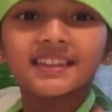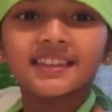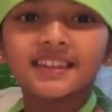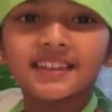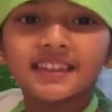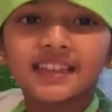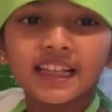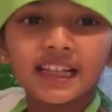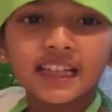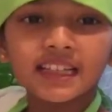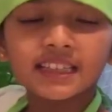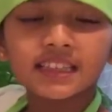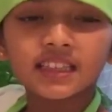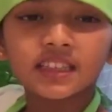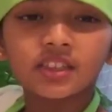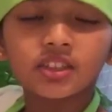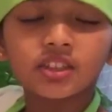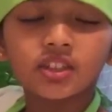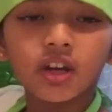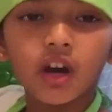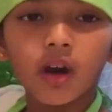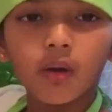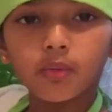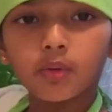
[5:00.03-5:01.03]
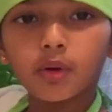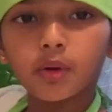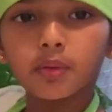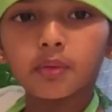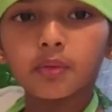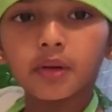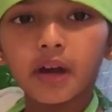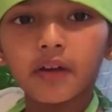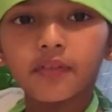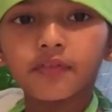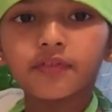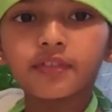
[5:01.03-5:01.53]
This dough will
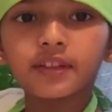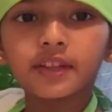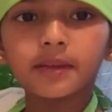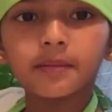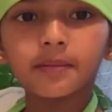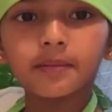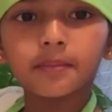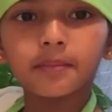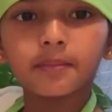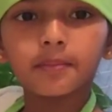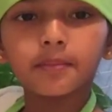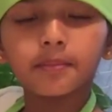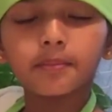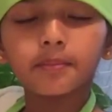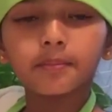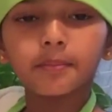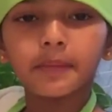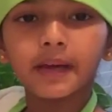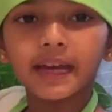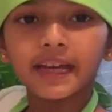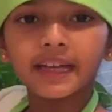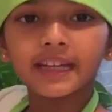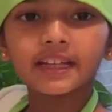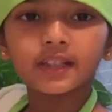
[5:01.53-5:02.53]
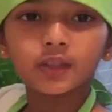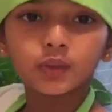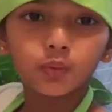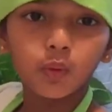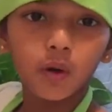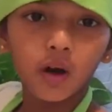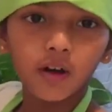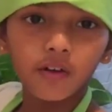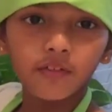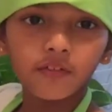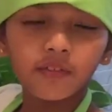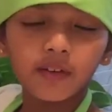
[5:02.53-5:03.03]
roughly make
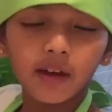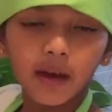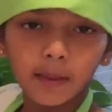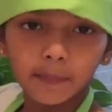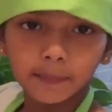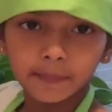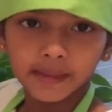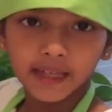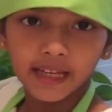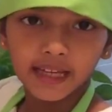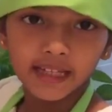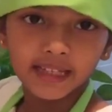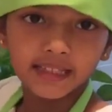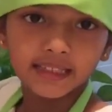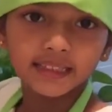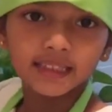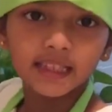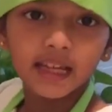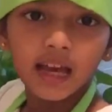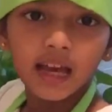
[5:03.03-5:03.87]
12 cupcakes.